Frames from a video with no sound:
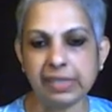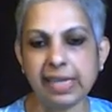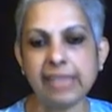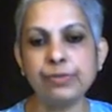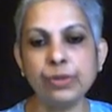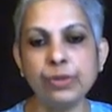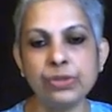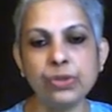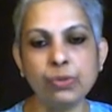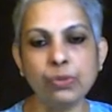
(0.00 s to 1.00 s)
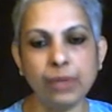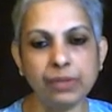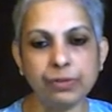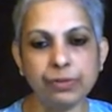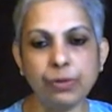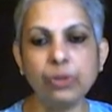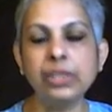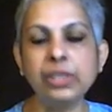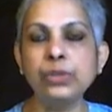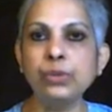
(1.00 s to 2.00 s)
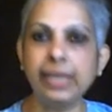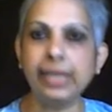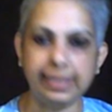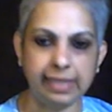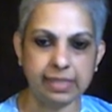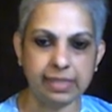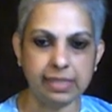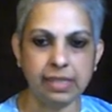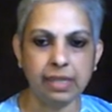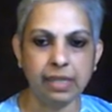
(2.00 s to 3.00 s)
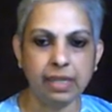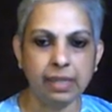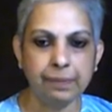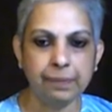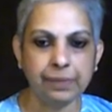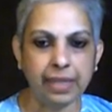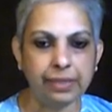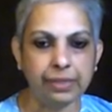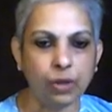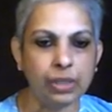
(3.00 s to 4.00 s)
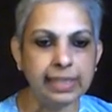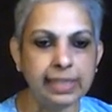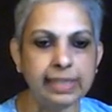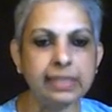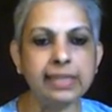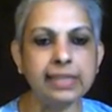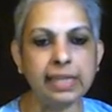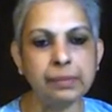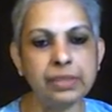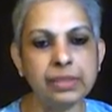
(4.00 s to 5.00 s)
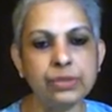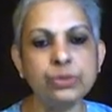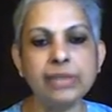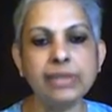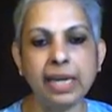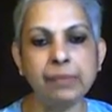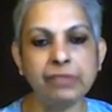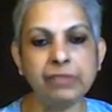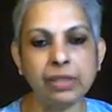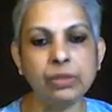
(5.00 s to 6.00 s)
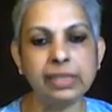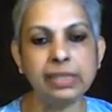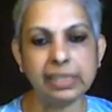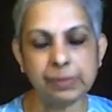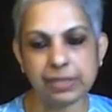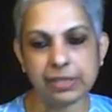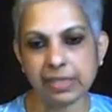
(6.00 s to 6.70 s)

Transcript: has focused on one of the following two areas: non-linear dynamics through time without an explicit